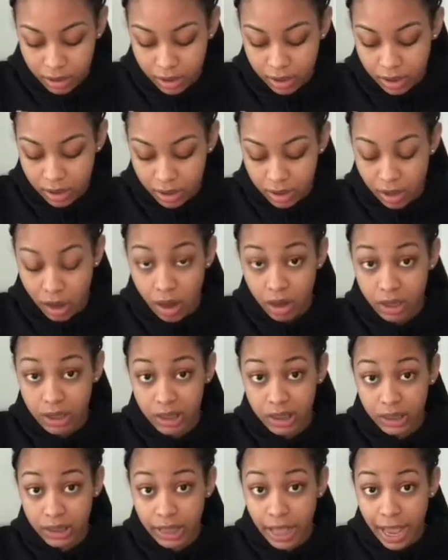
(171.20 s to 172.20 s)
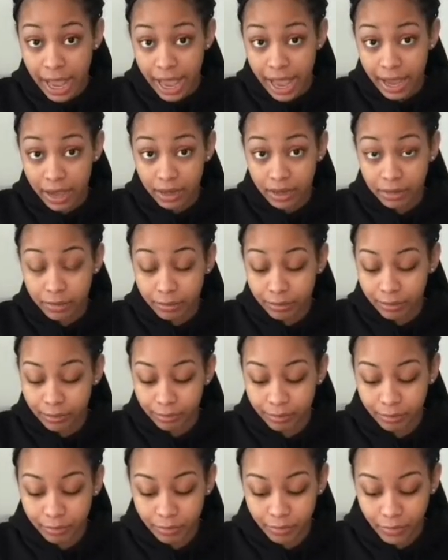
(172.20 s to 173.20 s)
Y'all, it's this hack
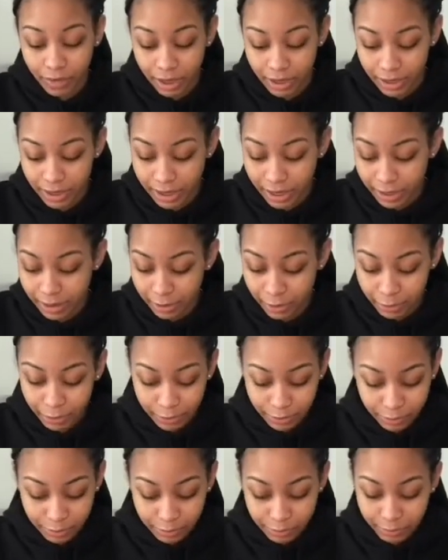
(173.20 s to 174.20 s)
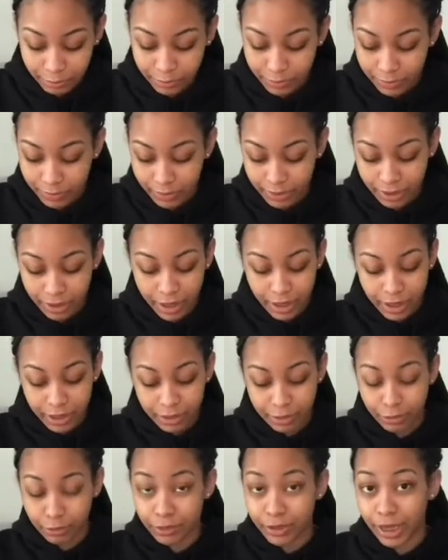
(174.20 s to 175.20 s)
that I learned. So
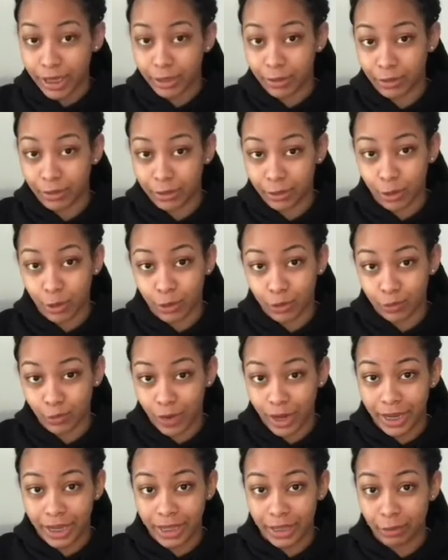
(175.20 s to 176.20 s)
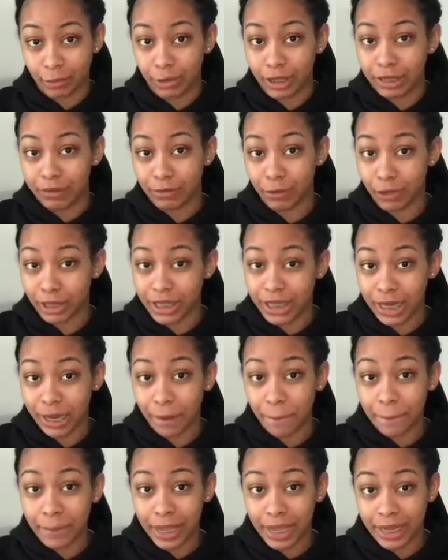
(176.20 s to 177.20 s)
you take your sauce right and you leave your chicken
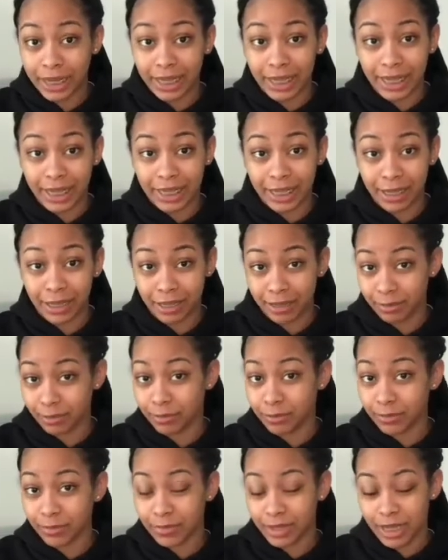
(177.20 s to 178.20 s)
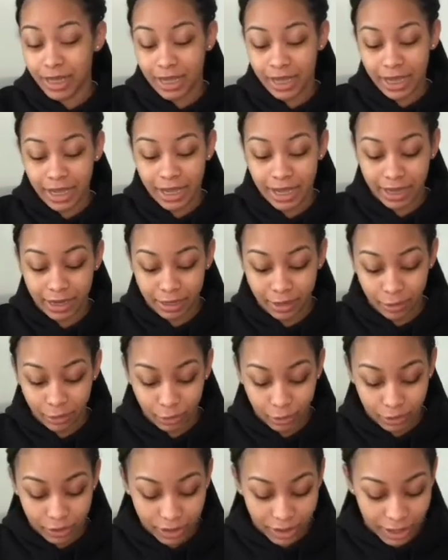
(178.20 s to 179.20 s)
patty in the little
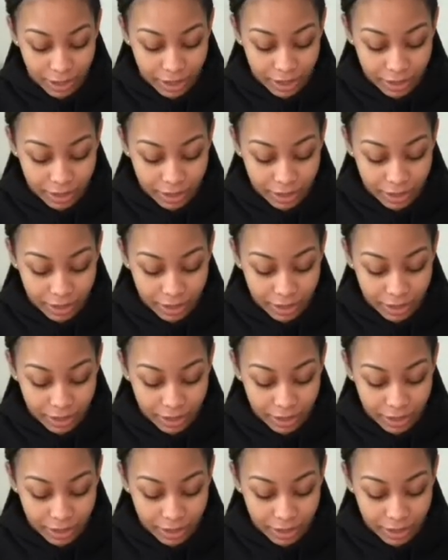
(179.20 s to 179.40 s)
thing.